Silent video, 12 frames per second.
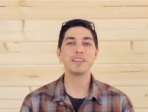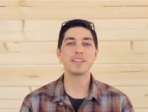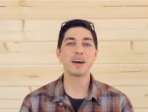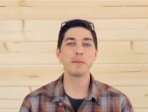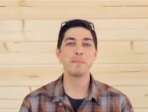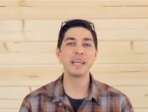you
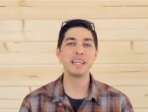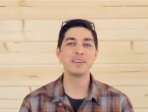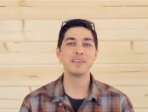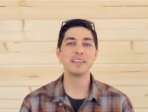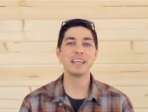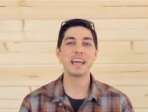thought a
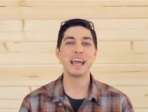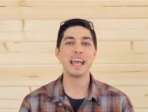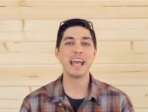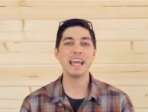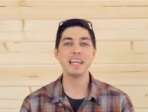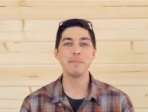beanie couldn't get
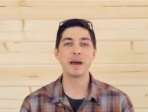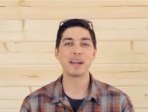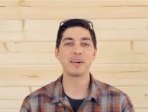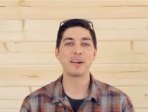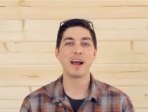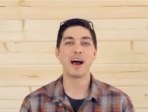any
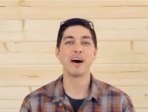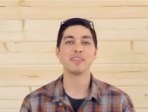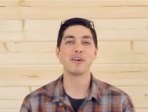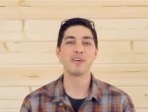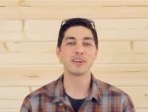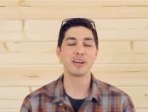better,
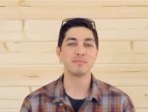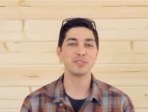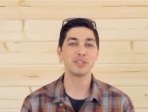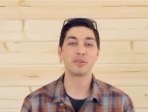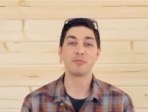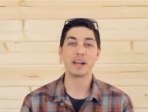along
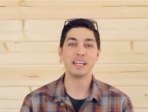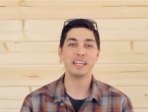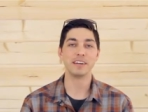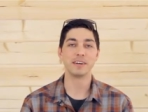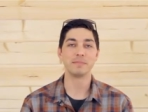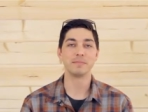comes the
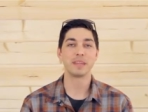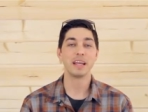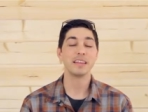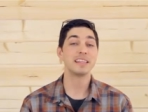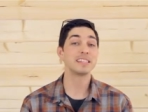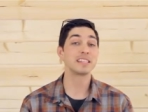Rainier.
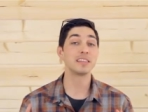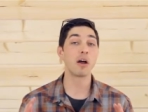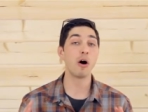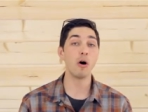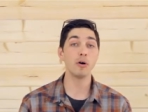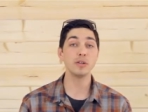This is an
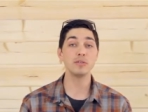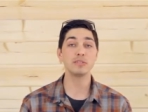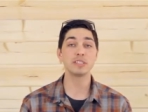all new